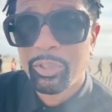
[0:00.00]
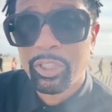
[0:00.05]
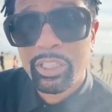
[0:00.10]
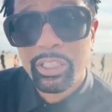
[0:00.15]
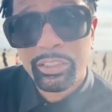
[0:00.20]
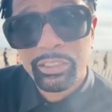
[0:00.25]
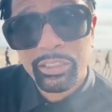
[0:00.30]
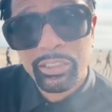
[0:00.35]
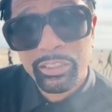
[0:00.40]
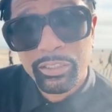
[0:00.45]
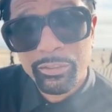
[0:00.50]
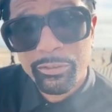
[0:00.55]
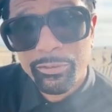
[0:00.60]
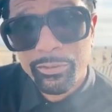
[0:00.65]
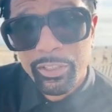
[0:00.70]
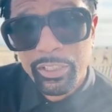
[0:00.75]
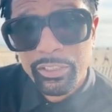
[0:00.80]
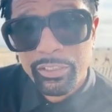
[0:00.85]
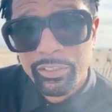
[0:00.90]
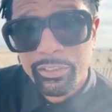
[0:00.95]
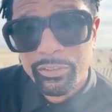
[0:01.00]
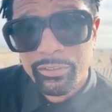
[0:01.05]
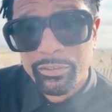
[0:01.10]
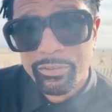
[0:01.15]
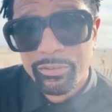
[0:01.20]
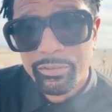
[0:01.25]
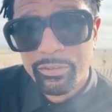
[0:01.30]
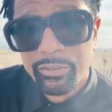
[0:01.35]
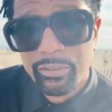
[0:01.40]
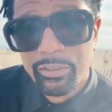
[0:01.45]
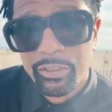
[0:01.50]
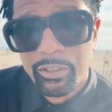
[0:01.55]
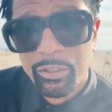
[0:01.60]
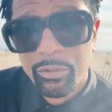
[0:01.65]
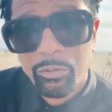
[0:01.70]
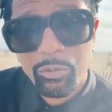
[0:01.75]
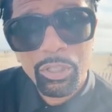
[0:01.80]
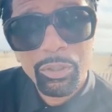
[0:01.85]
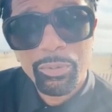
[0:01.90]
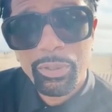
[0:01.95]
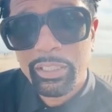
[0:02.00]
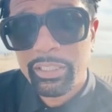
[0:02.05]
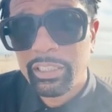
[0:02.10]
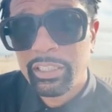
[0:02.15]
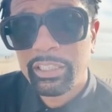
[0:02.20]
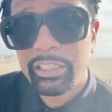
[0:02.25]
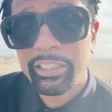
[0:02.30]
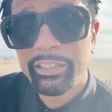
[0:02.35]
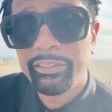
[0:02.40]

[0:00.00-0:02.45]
Because it's offensive. What about the